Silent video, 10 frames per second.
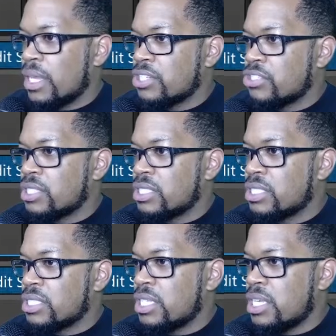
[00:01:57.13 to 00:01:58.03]
As you can
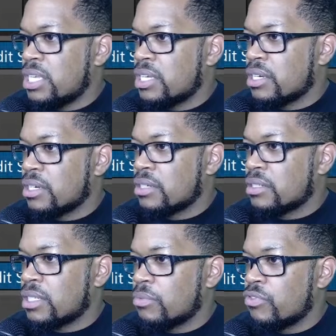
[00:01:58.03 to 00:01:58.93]
see here,
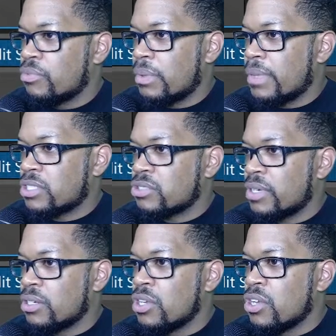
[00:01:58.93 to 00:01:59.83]
I'm moving my mouse
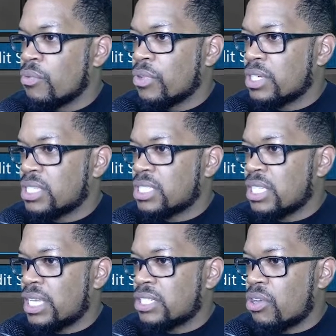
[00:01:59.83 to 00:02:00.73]
around, we're going to
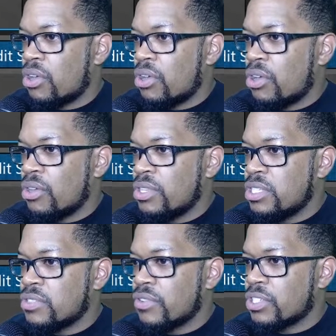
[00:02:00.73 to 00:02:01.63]
select all
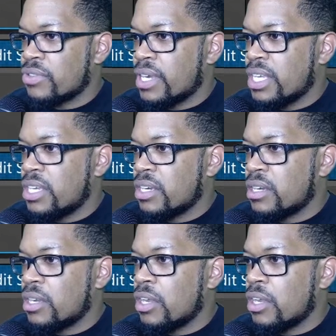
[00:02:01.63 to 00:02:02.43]
these verts right here,